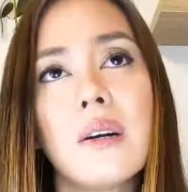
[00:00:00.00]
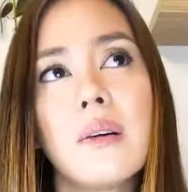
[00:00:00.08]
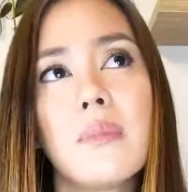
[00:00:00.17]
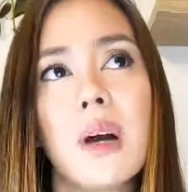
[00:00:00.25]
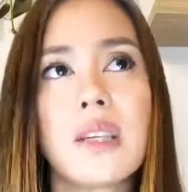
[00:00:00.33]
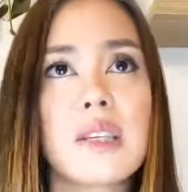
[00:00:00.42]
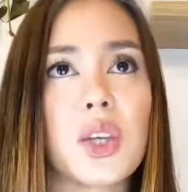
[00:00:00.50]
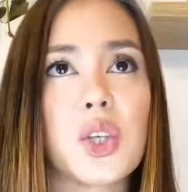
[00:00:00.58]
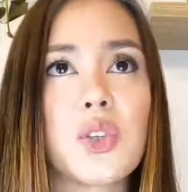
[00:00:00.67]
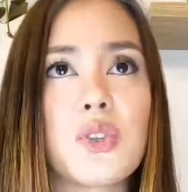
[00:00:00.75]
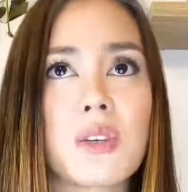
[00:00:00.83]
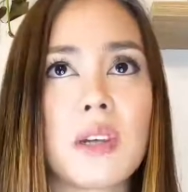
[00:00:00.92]
my
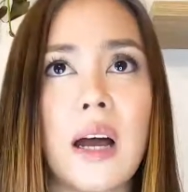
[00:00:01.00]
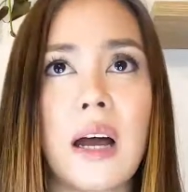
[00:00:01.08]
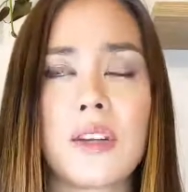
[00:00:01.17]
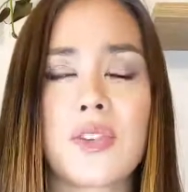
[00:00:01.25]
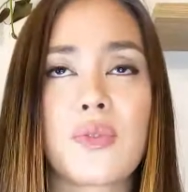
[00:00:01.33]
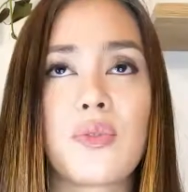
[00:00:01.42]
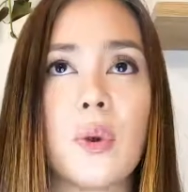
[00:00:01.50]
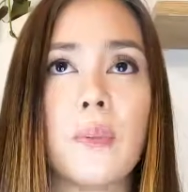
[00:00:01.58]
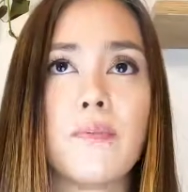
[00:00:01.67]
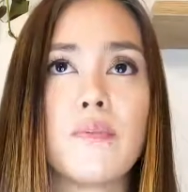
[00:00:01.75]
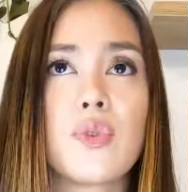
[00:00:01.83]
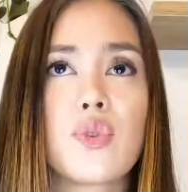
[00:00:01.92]
sessions last
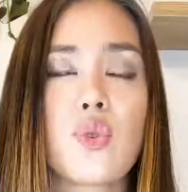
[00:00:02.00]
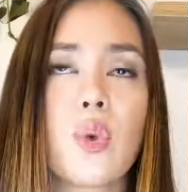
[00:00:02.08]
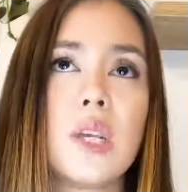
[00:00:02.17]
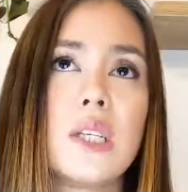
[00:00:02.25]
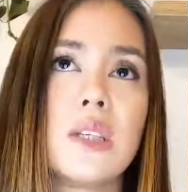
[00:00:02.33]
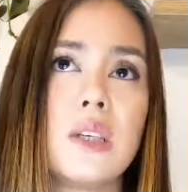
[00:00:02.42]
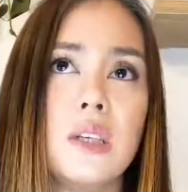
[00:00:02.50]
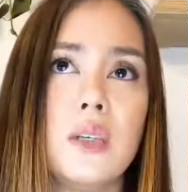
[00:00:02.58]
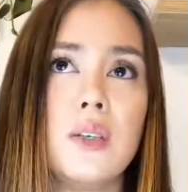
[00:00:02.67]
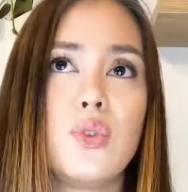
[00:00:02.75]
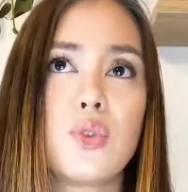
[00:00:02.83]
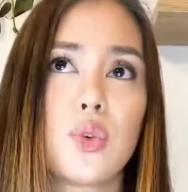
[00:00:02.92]
from
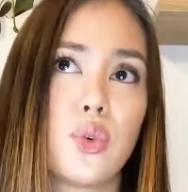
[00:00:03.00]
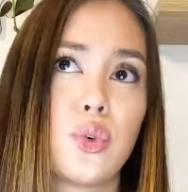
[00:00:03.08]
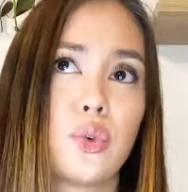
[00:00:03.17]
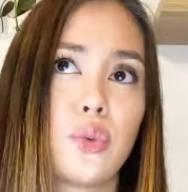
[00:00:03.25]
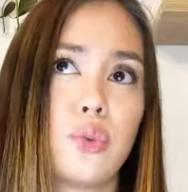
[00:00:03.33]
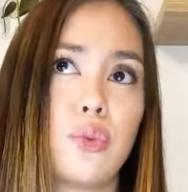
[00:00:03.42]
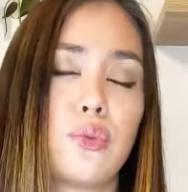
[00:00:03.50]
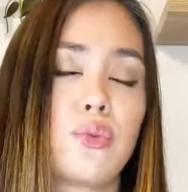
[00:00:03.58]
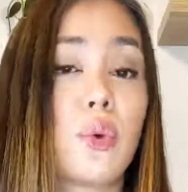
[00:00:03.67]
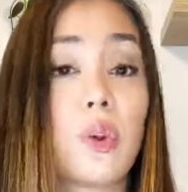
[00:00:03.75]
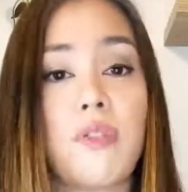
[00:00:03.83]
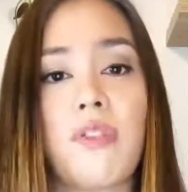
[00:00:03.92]
20 to
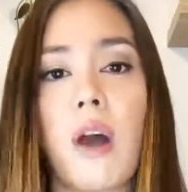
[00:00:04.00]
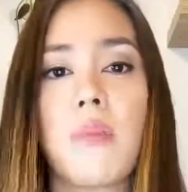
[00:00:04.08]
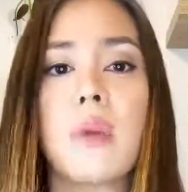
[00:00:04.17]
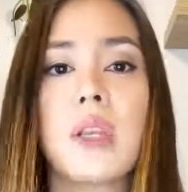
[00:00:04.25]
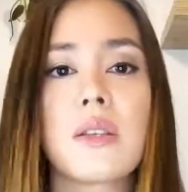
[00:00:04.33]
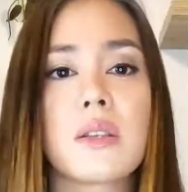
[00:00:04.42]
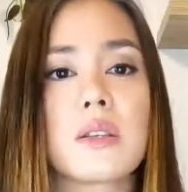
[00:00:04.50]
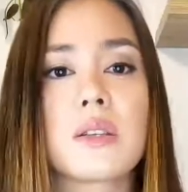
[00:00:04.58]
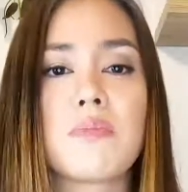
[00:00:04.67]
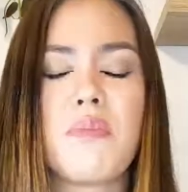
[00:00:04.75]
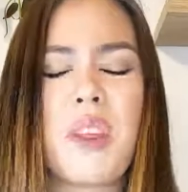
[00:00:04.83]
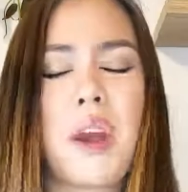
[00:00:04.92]
45
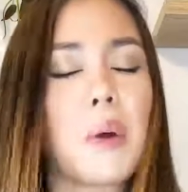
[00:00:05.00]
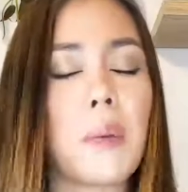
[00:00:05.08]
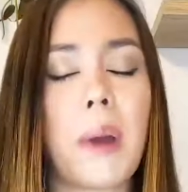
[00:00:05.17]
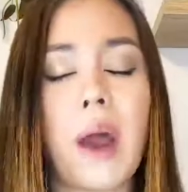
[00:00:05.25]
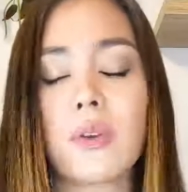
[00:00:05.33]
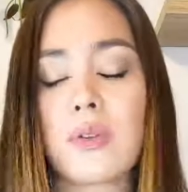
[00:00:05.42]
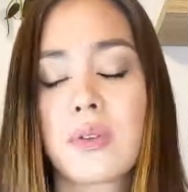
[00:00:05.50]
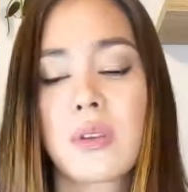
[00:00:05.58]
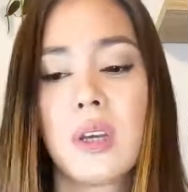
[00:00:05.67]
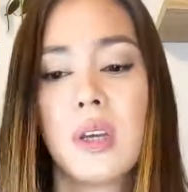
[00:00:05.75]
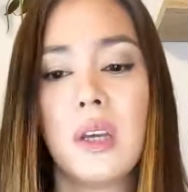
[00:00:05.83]
minutes, thereabouts,